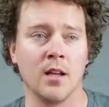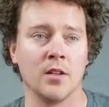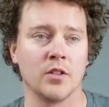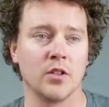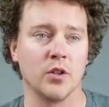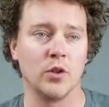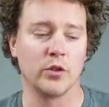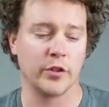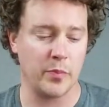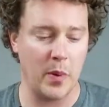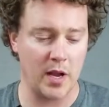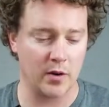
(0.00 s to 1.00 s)
So
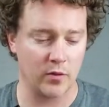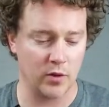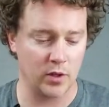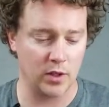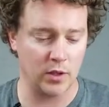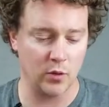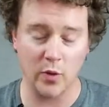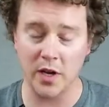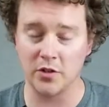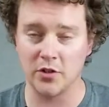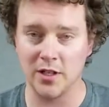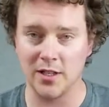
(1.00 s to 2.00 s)
spiral
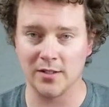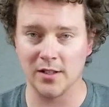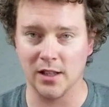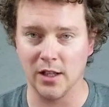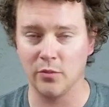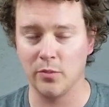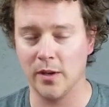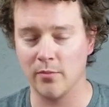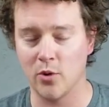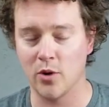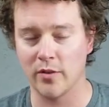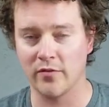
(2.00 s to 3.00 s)
wedging is a little bit
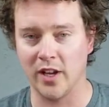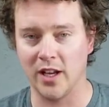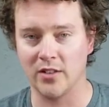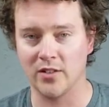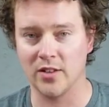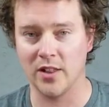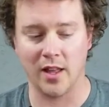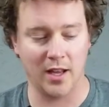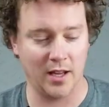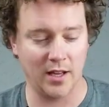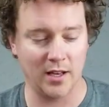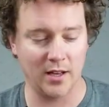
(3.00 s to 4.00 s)
more advanced
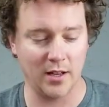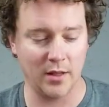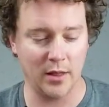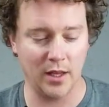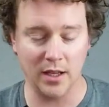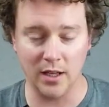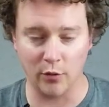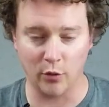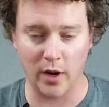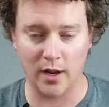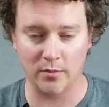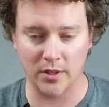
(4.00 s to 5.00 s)
than the
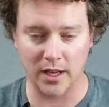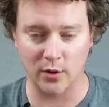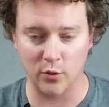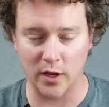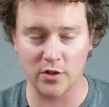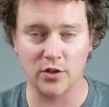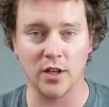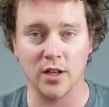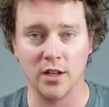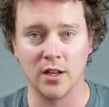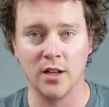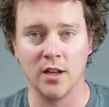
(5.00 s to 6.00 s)
ram's head
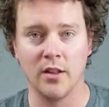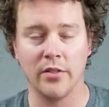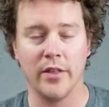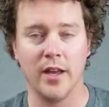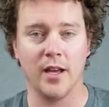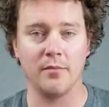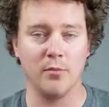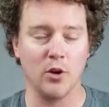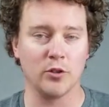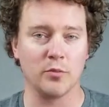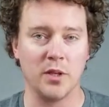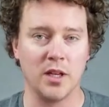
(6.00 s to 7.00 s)
wedging that
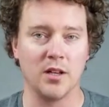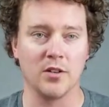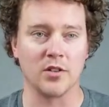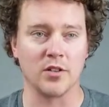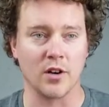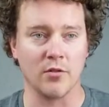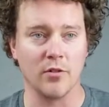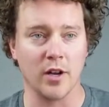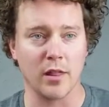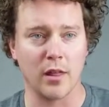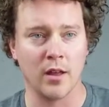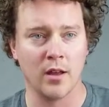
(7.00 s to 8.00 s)
most beginners start
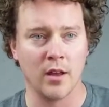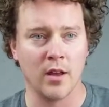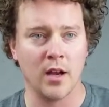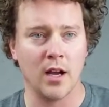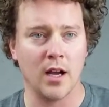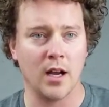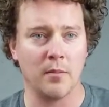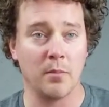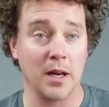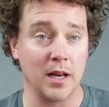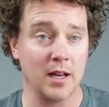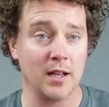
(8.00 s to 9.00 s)
with,
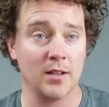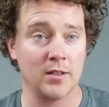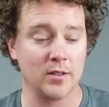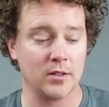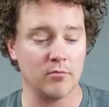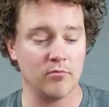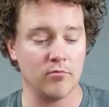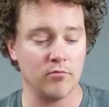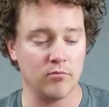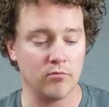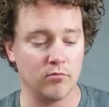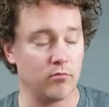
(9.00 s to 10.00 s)
but it is
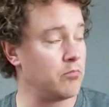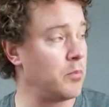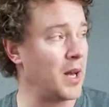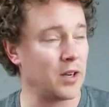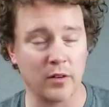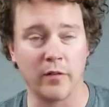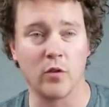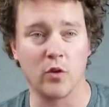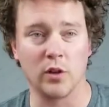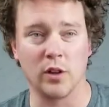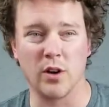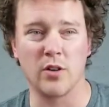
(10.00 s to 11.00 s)
better
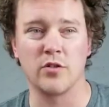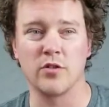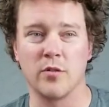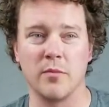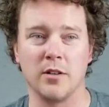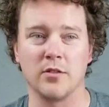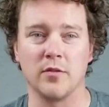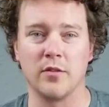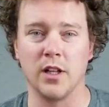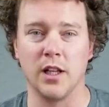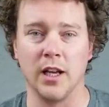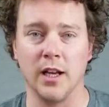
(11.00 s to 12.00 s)
for larger amounts of
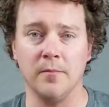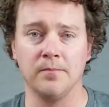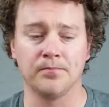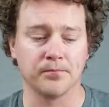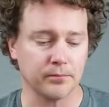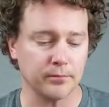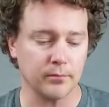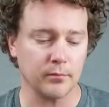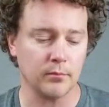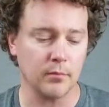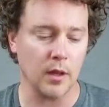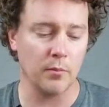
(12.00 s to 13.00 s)
clay.
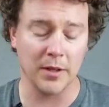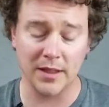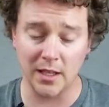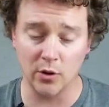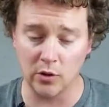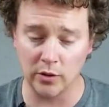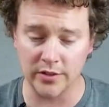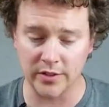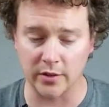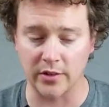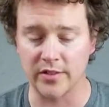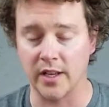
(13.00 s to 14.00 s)
But the goal is
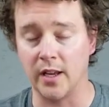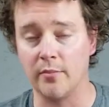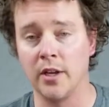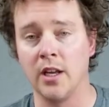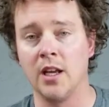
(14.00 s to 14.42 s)
still the same.